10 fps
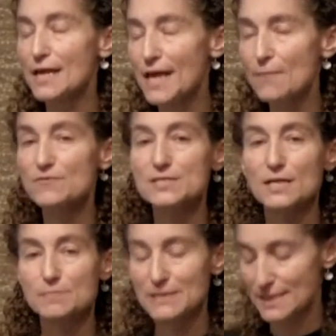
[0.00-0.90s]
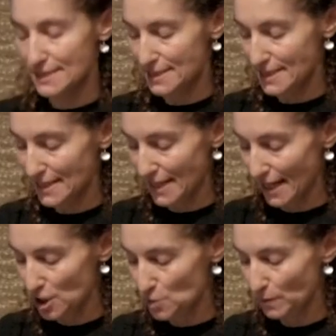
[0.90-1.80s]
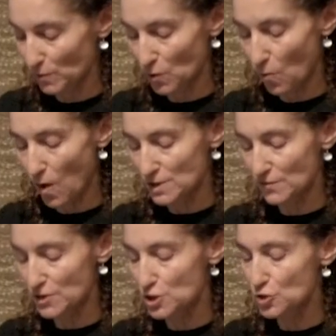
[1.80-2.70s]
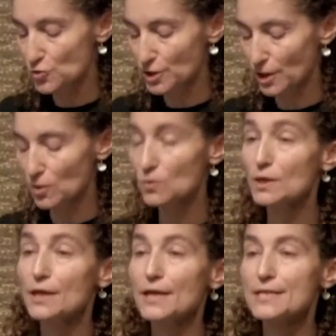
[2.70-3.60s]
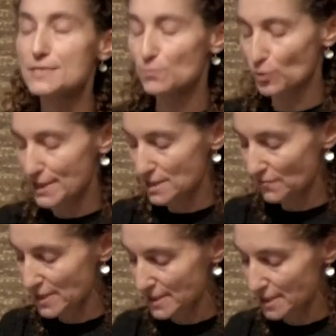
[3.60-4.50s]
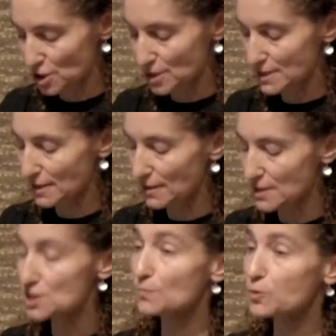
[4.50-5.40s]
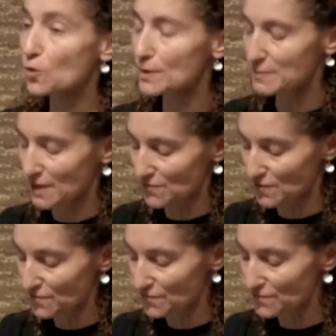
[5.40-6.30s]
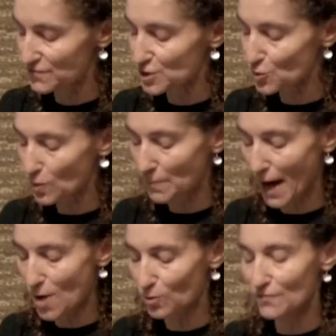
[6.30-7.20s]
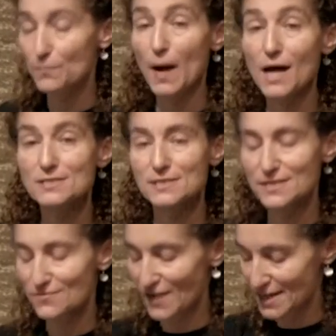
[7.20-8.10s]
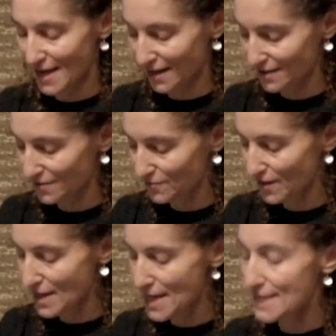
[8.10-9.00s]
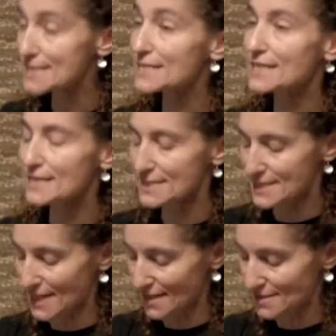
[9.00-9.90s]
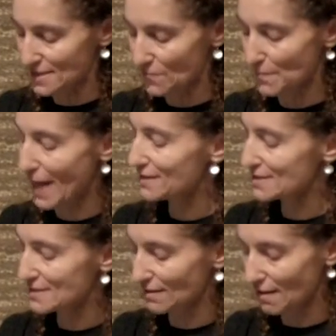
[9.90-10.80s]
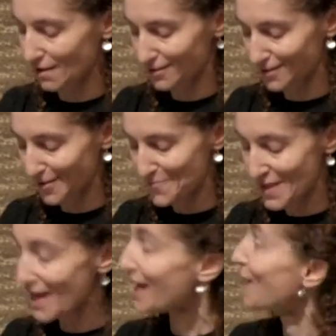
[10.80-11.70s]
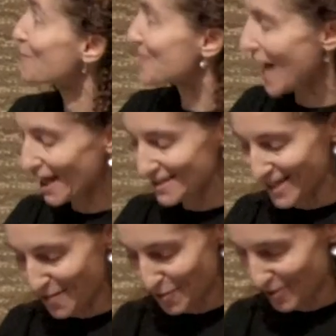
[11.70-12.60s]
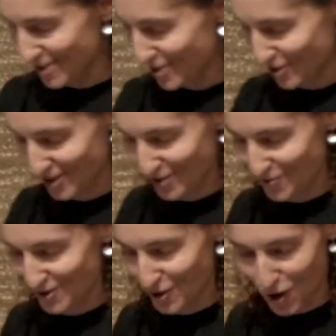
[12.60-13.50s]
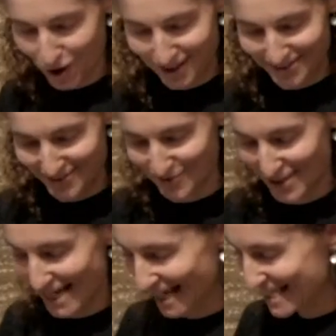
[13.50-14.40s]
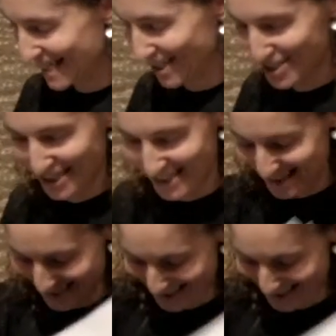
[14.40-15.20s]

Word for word: and emphasize Matisse's engagement with the walls of the studio, his embrace of contingency, his deployment of the visual power of positive and negative, his keen sense of balance and color. And with that, I'm going to turn it over to Carl for the next section.